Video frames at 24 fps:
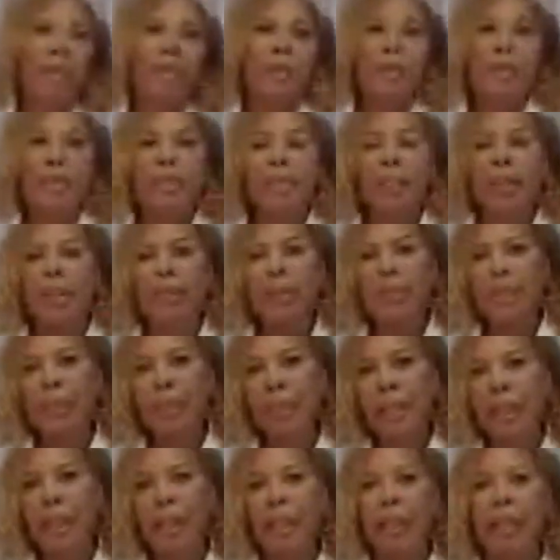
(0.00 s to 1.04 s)

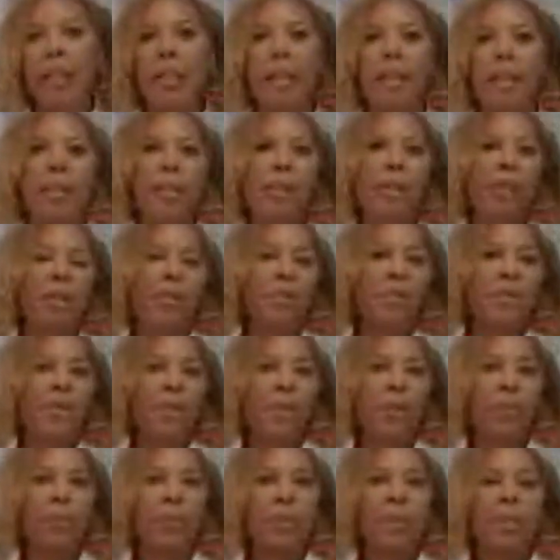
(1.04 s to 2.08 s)
cellulite. You know, so
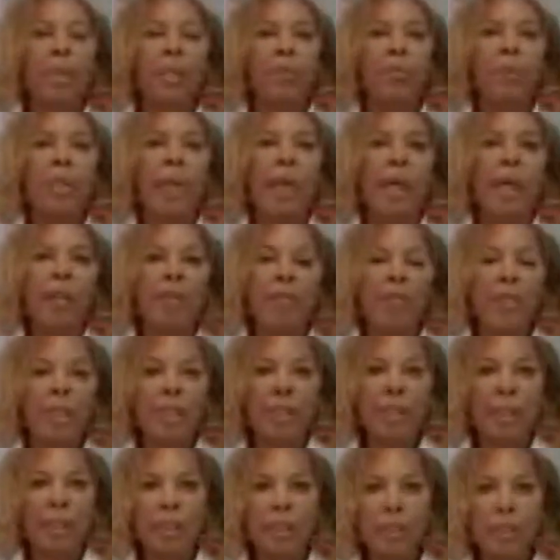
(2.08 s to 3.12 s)
we have
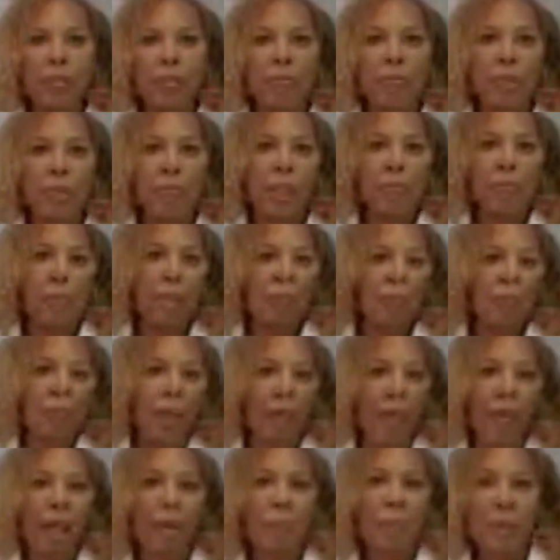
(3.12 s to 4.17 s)
these different other
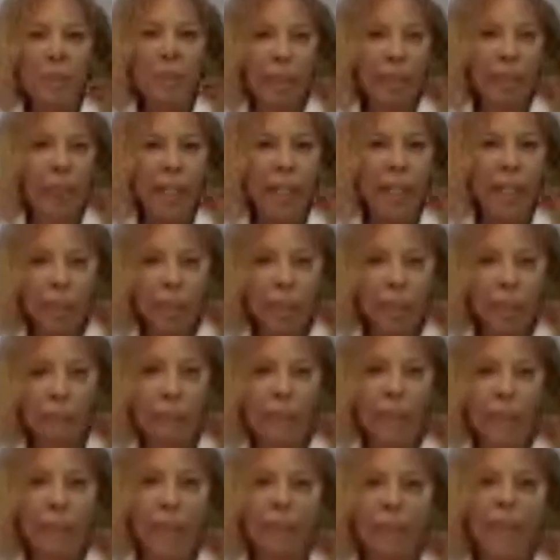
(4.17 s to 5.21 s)
applications
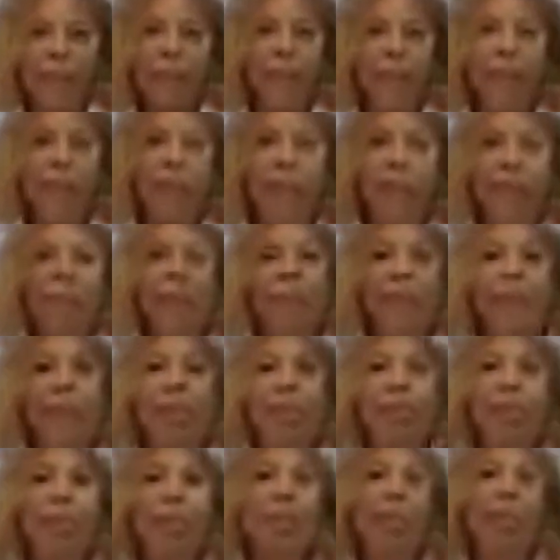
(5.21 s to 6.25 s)
of it that
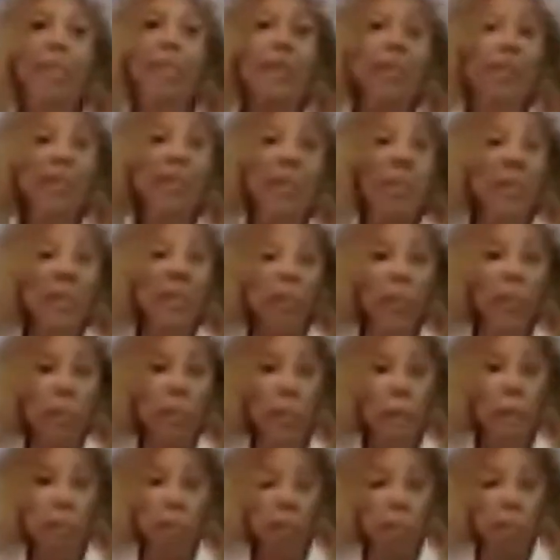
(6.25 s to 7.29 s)
are considered
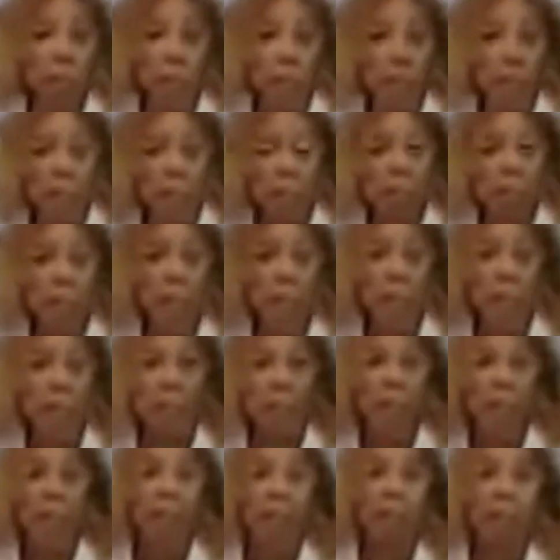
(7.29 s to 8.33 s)
off-label
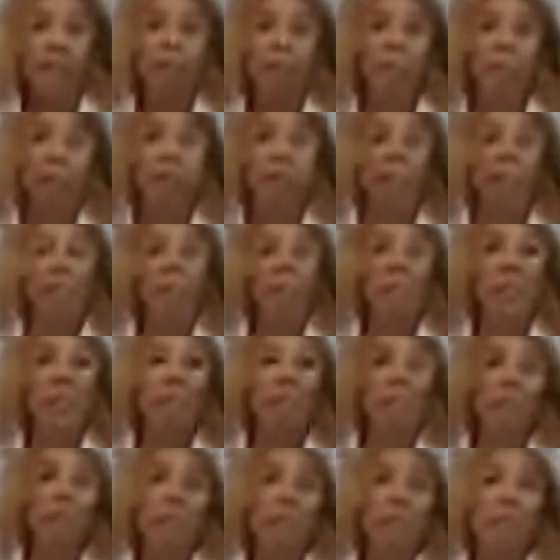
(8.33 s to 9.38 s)
because it might be
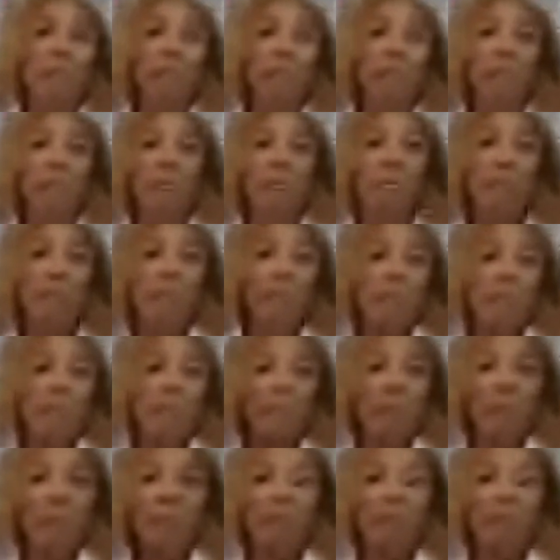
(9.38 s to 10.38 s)
FDA approved